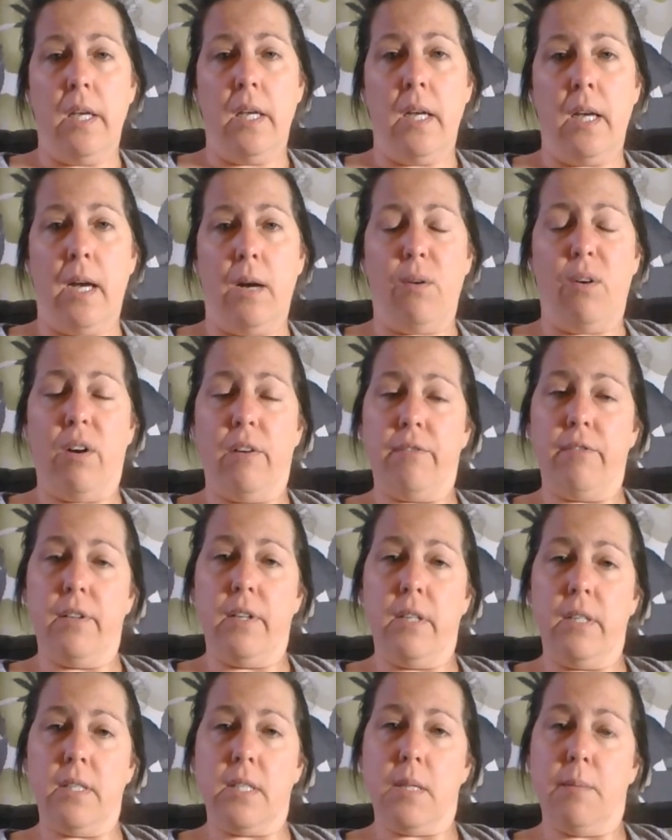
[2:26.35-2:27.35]
How
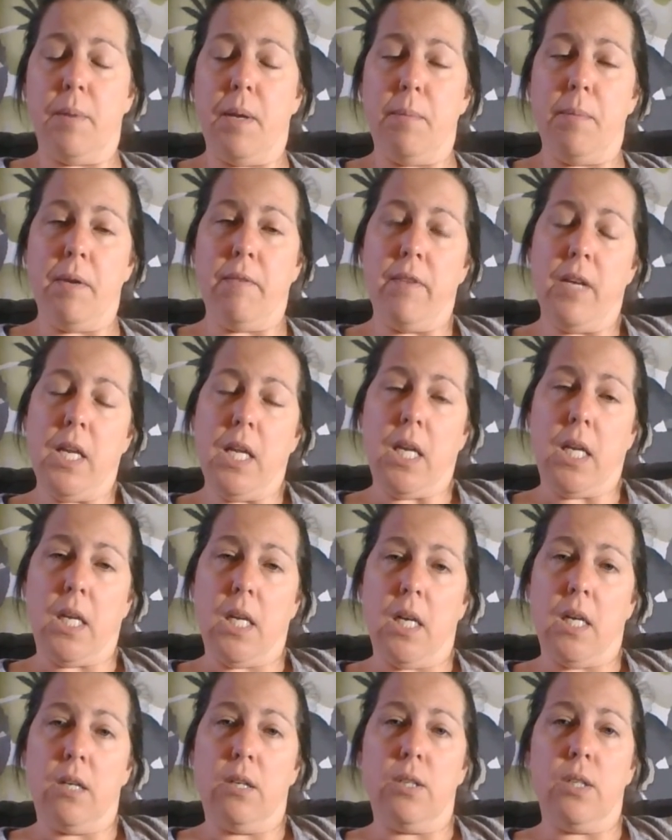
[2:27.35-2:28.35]
often is the baby feeding
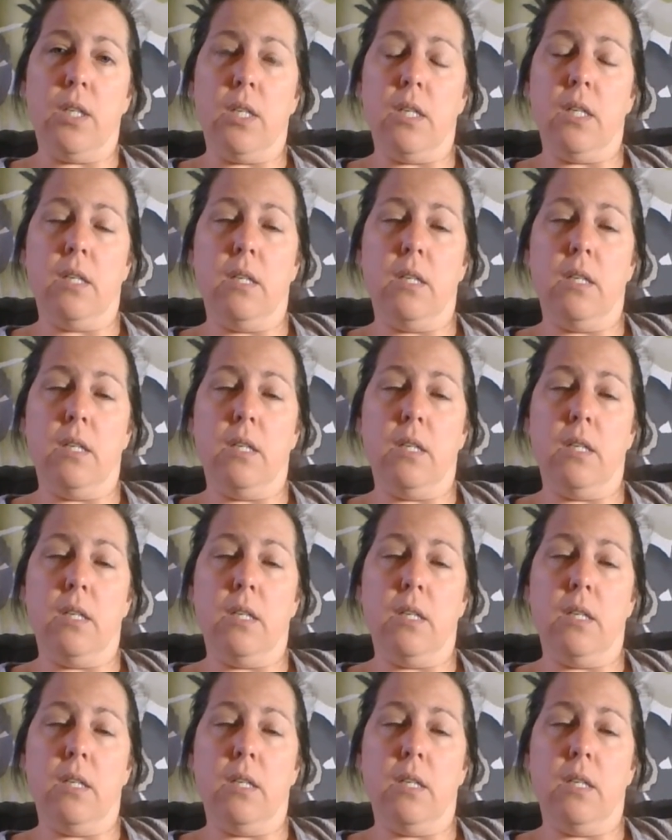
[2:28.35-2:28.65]
now?